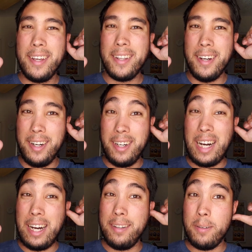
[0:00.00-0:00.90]

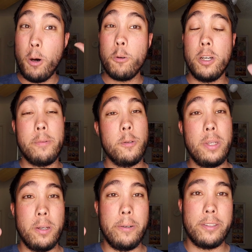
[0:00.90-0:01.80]

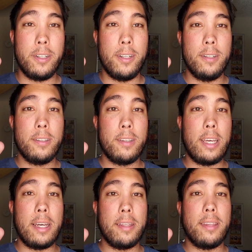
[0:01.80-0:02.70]
OWB holster
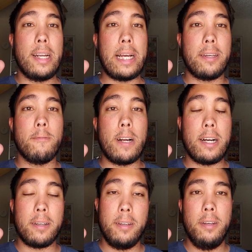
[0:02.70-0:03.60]
that I can
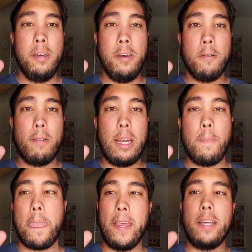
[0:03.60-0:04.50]
rock, right?
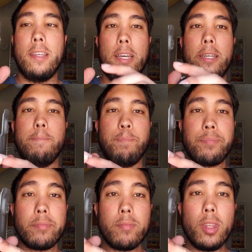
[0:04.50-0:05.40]
And then
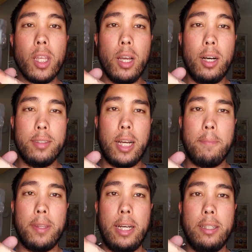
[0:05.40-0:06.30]
on top
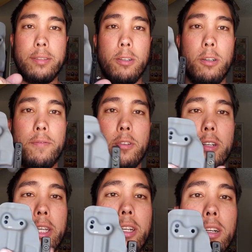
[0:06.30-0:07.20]
of that, so if you
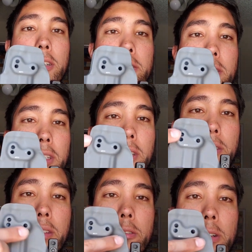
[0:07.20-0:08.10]
look here, you'll see
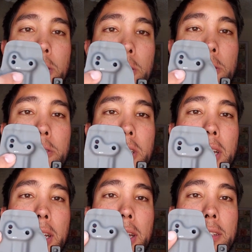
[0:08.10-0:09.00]
that the three holes.
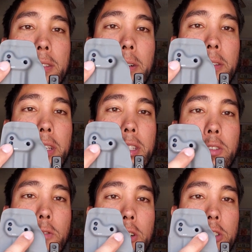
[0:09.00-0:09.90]
So this is
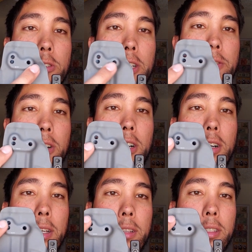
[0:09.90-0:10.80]
for a straight draw,
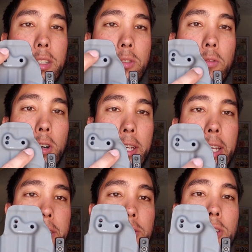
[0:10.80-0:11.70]
and then this is for a
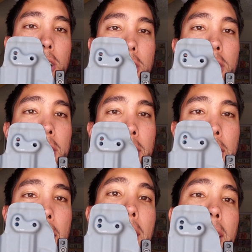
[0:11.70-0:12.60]
canted draw.
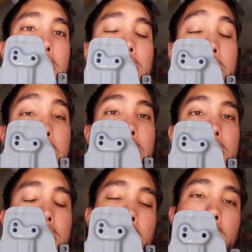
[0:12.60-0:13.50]
And
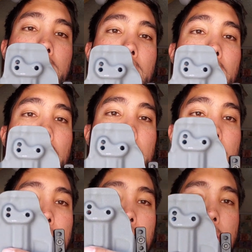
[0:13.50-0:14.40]
again,
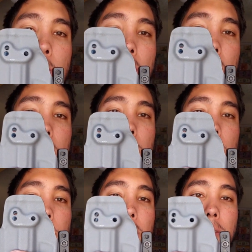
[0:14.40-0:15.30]
if you're doing
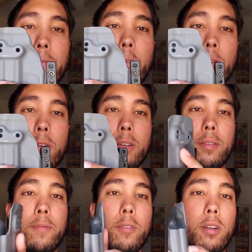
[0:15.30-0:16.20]
IWB for
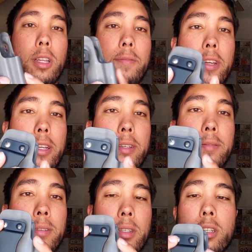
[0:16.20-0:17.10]
a left-handed
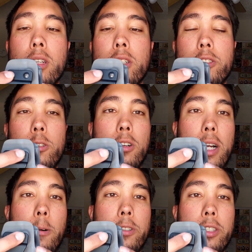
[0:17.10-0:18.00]
shooter,
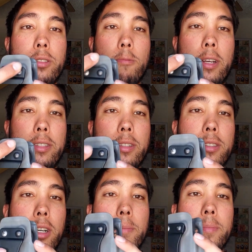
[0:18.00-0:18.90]
I would just raise this
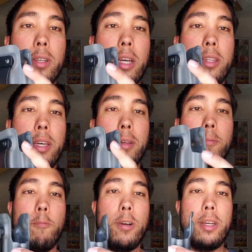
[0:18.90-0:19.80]
up, and then
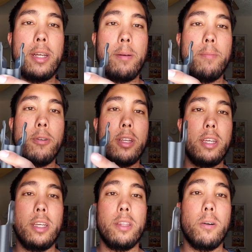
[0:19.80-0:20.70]
when I put
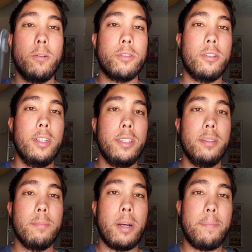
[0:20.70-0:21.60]
the holster
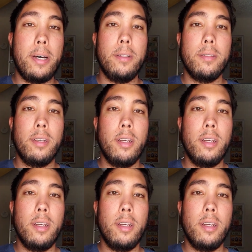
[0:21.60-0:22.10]
in my belt,